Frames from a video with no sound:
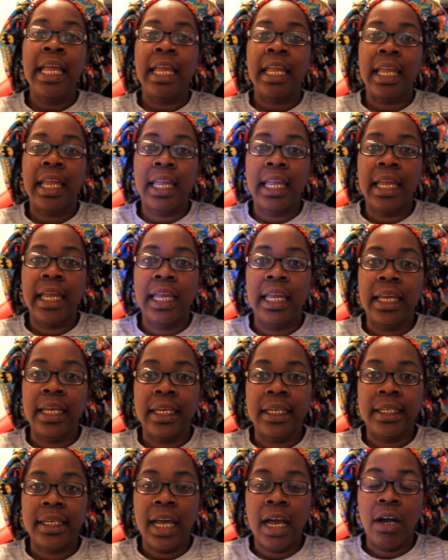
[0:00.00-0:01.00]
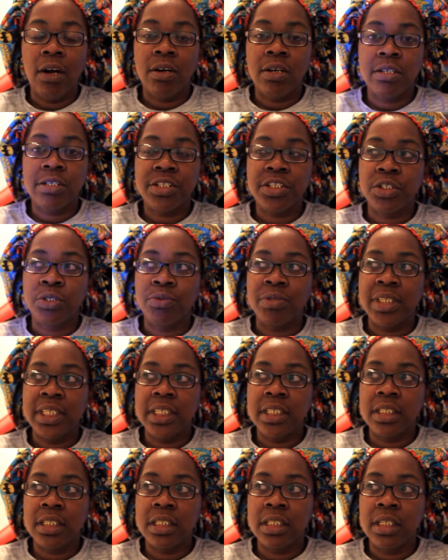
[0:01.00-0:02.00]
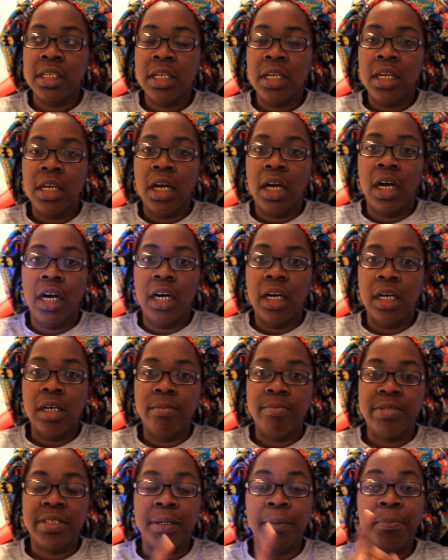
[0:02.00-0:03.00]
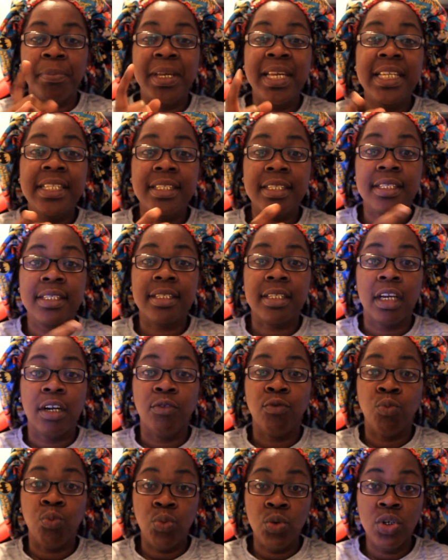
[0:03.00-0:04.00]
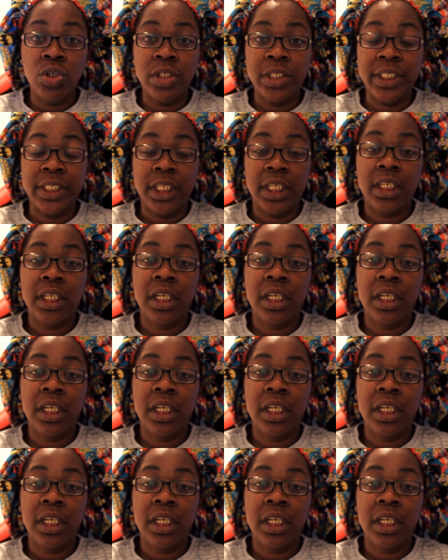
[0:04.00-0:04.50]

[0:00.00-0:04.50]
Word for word: and I also needed some pieces of wood